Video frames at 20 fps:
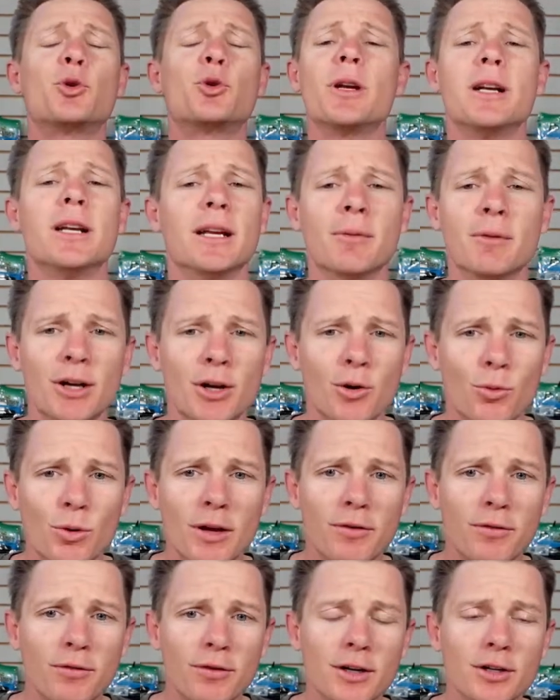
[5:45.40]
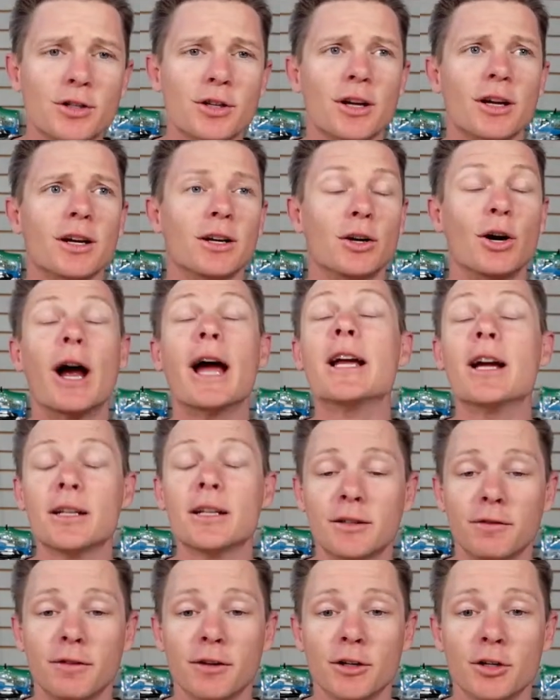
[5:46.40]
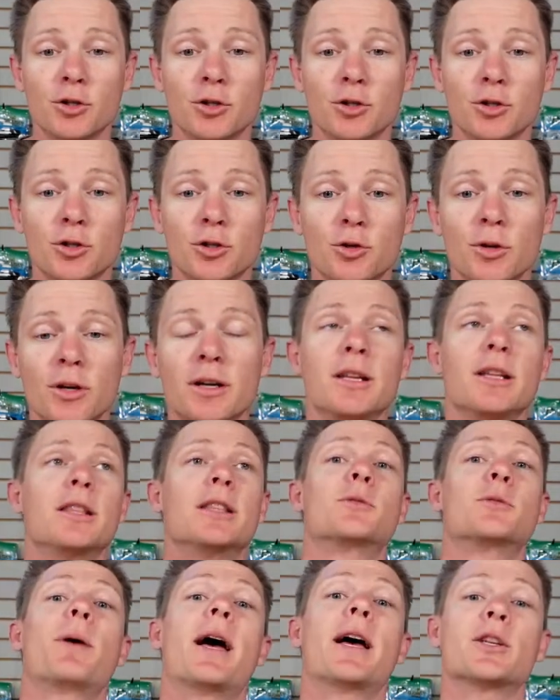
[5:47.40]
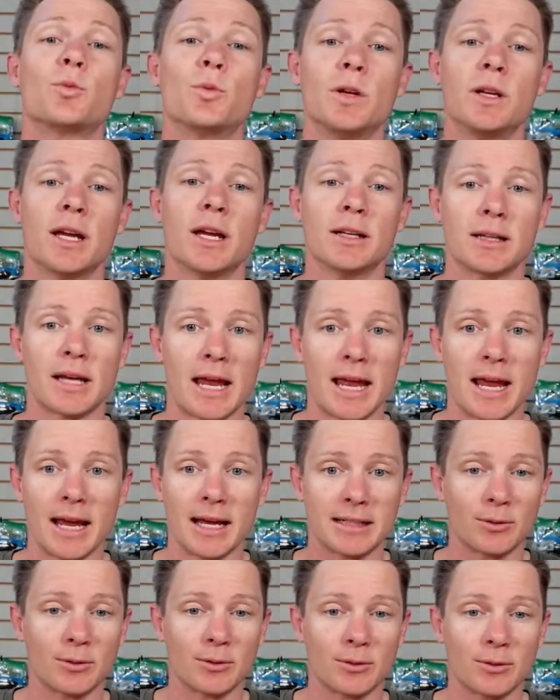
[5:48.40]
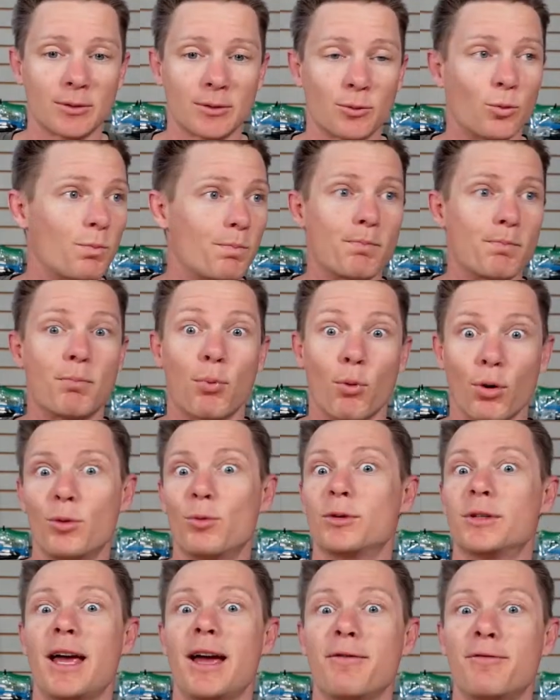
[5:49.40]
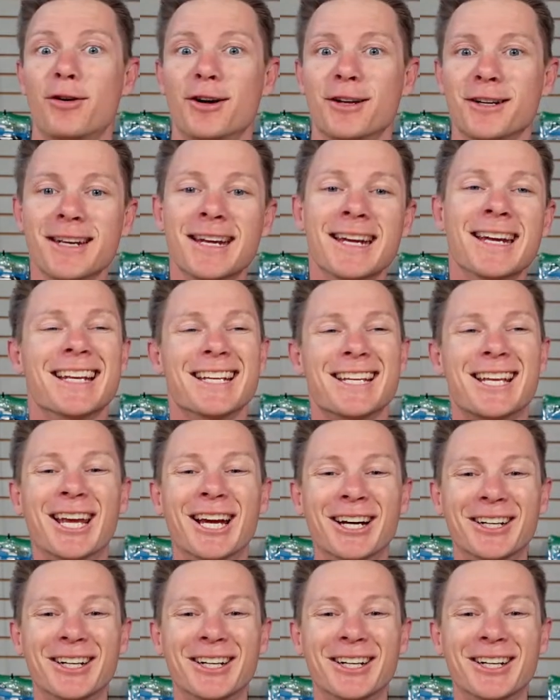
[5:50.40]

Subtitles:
Trinity. We fished. I got to fish Trinity this past weekend, and boy, was that fun.